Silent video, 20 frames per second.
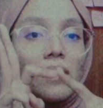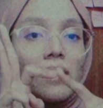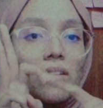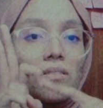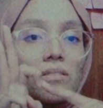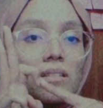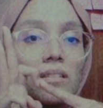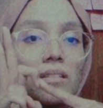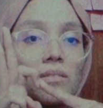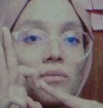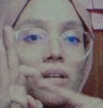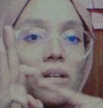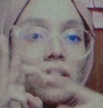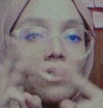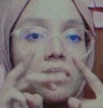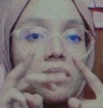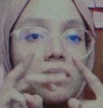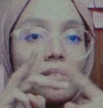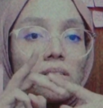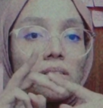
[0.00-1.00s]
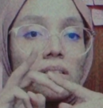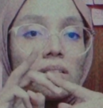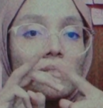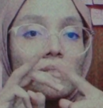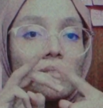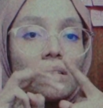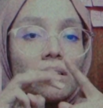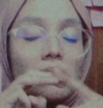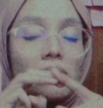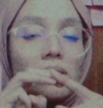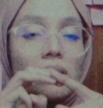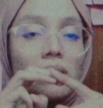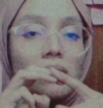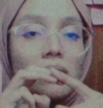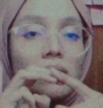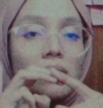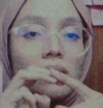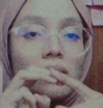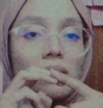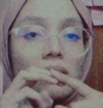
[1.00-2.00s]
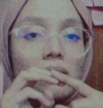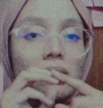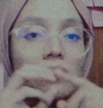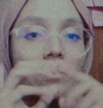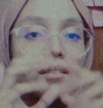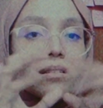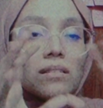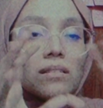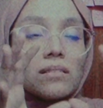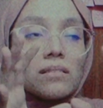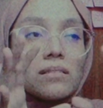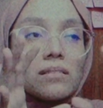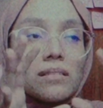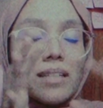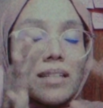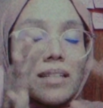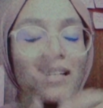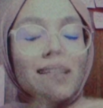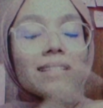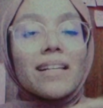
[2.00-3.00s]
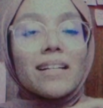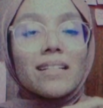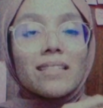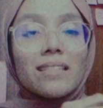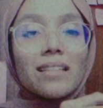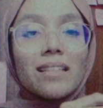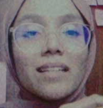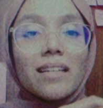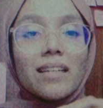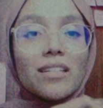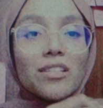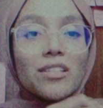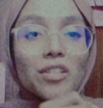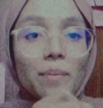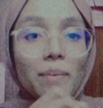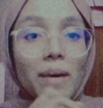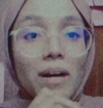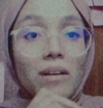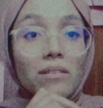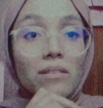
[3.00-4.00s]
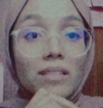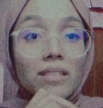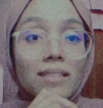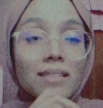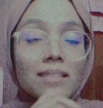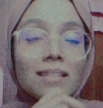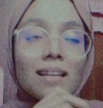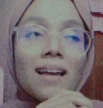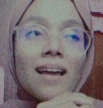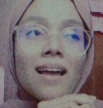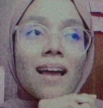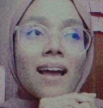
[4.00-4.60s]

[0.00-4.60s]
1001, 1002, 1003. So it is actually shop houses.